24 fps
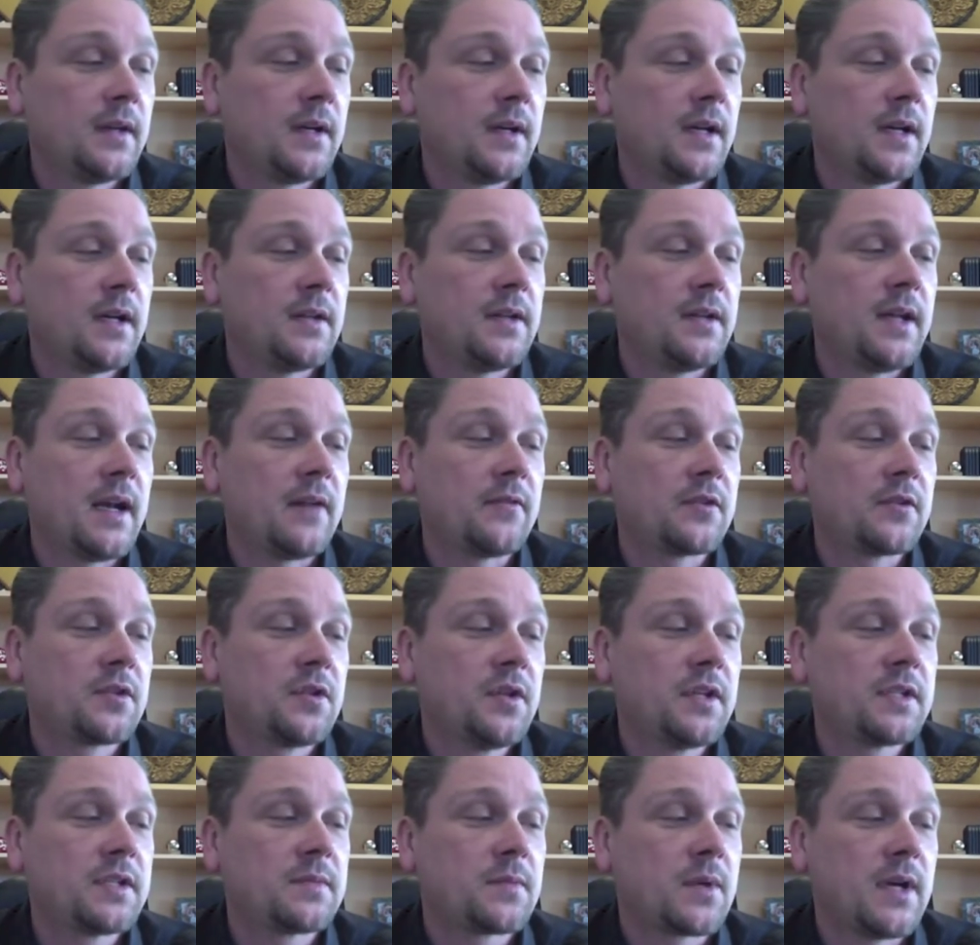The average
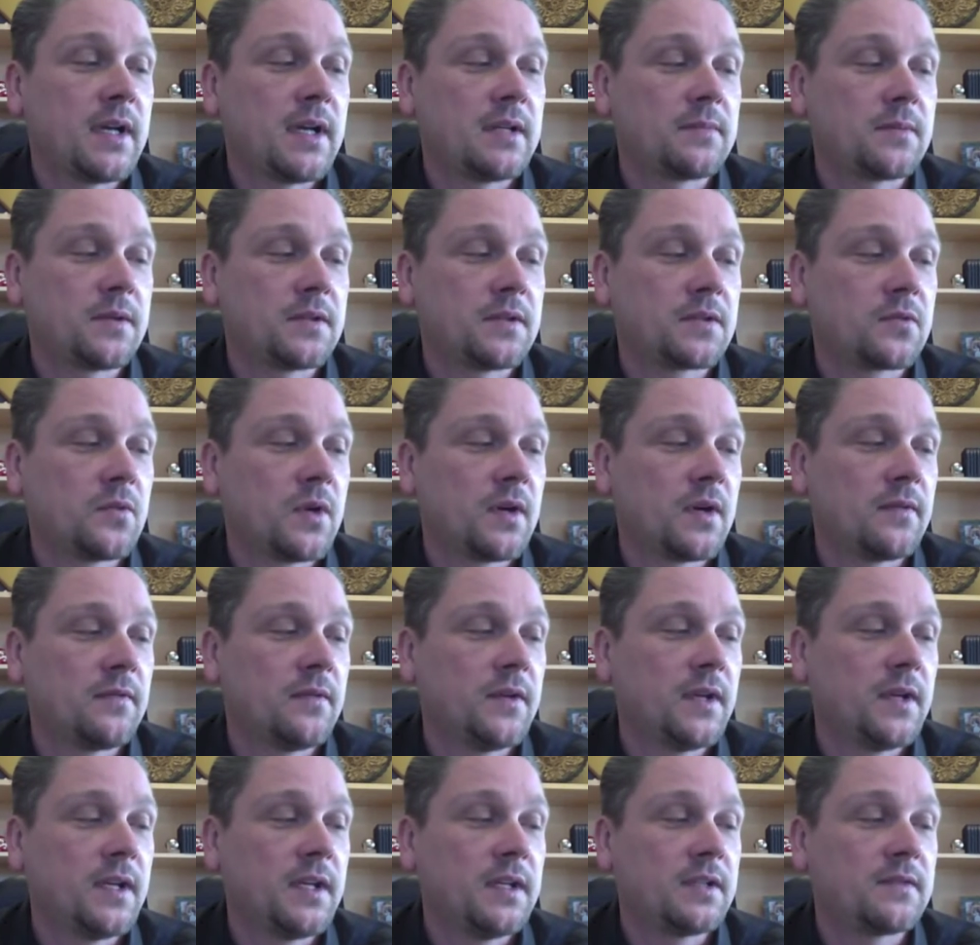list price per square
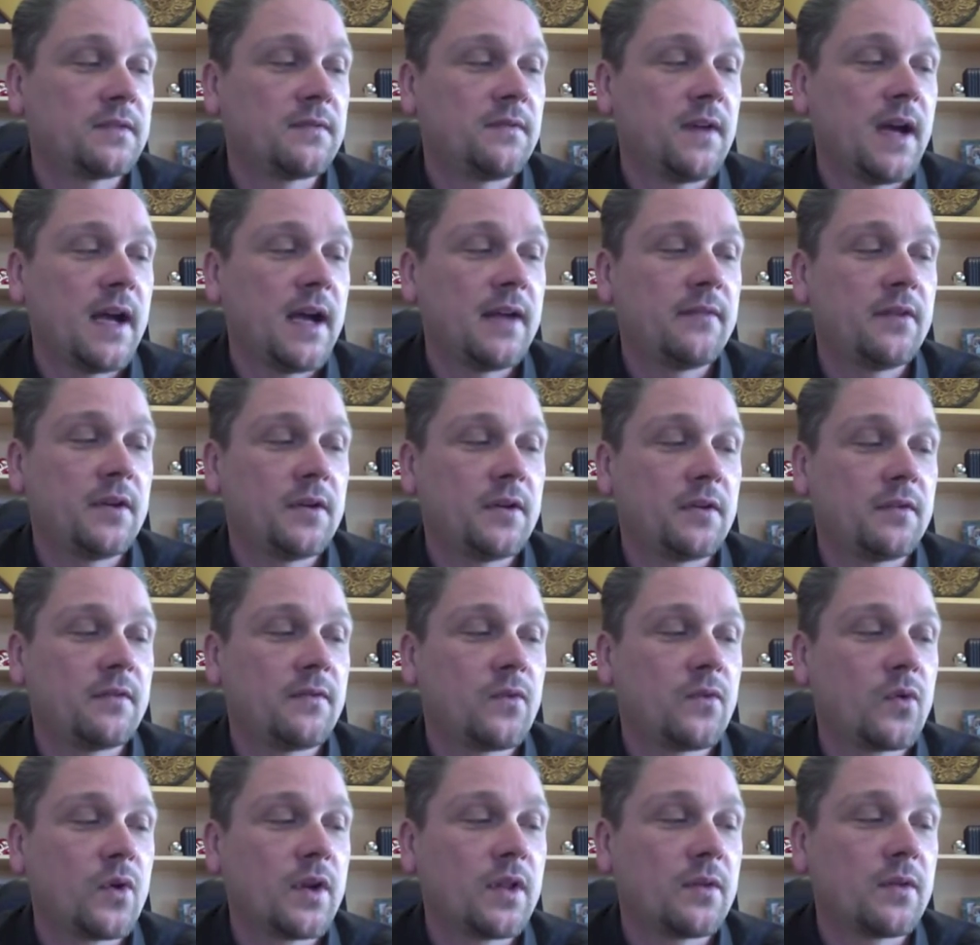foot is
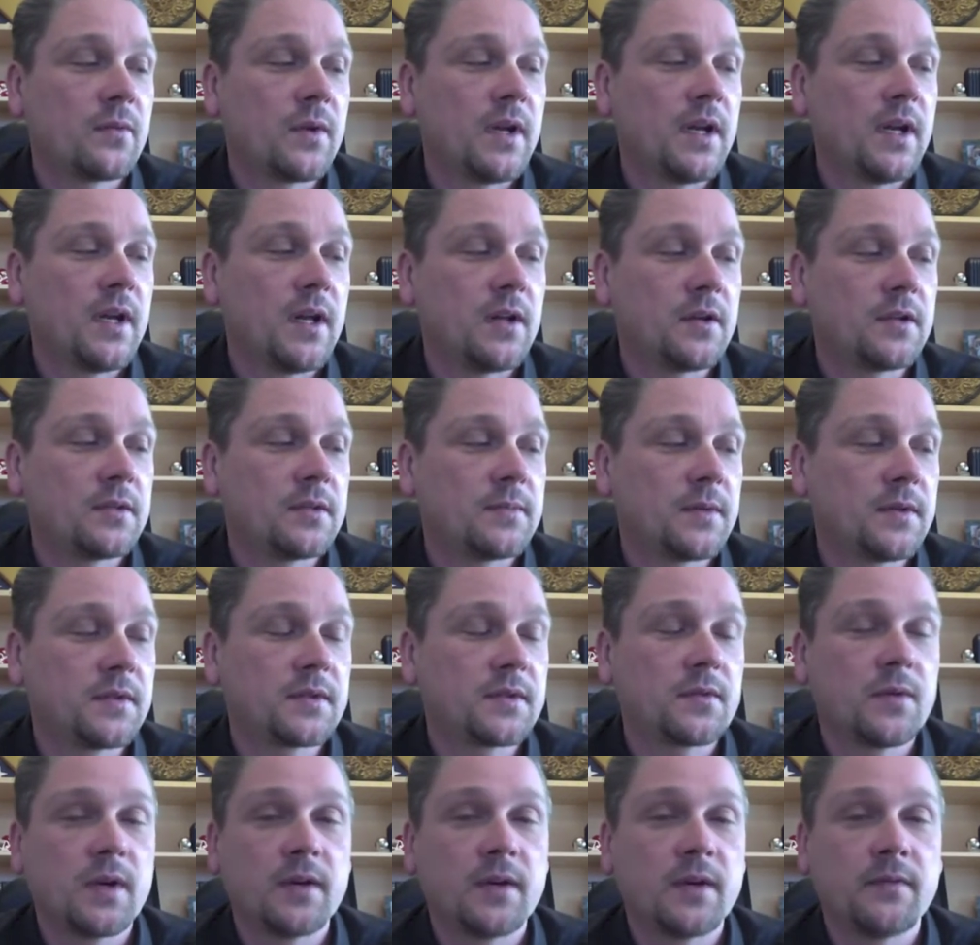$543 per
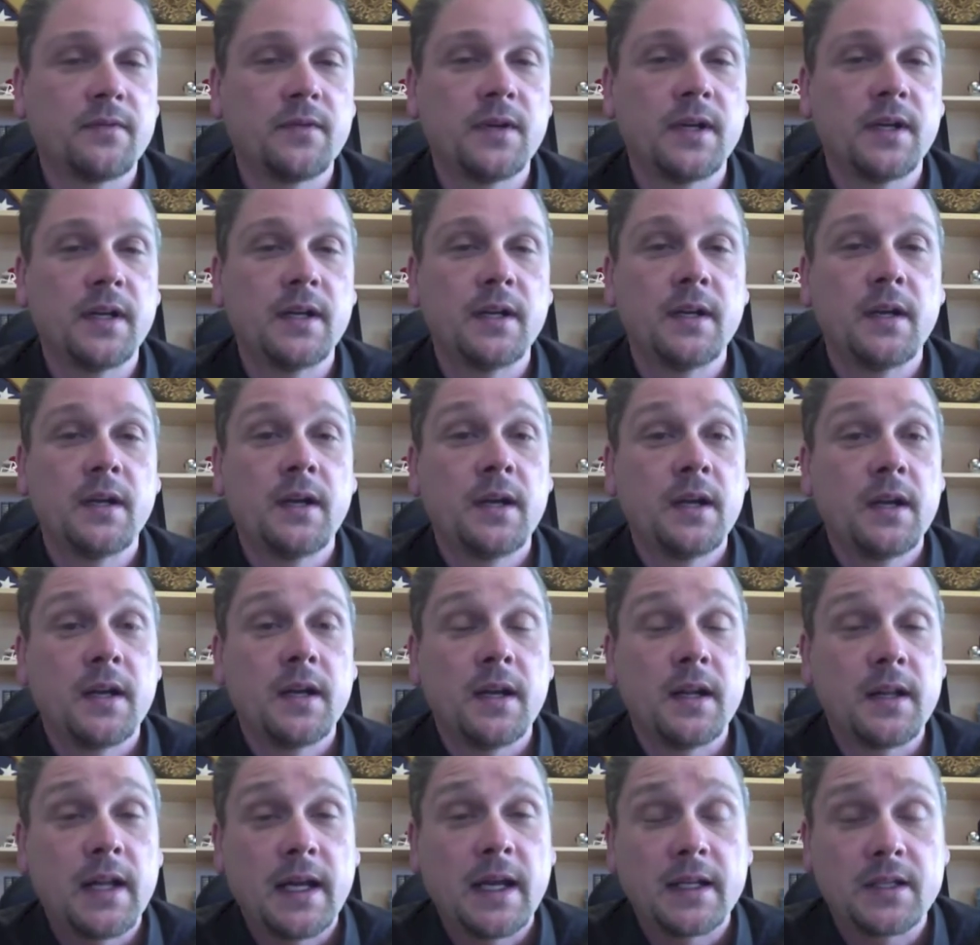square foot.
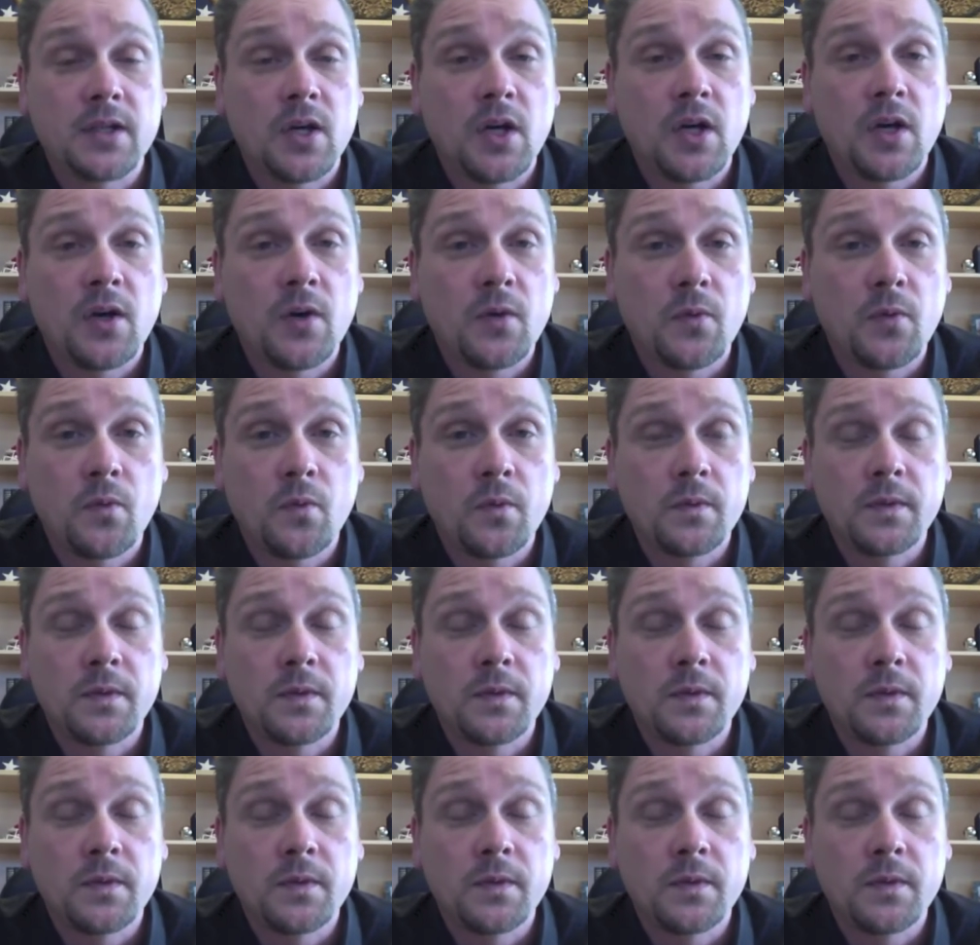Now that's all,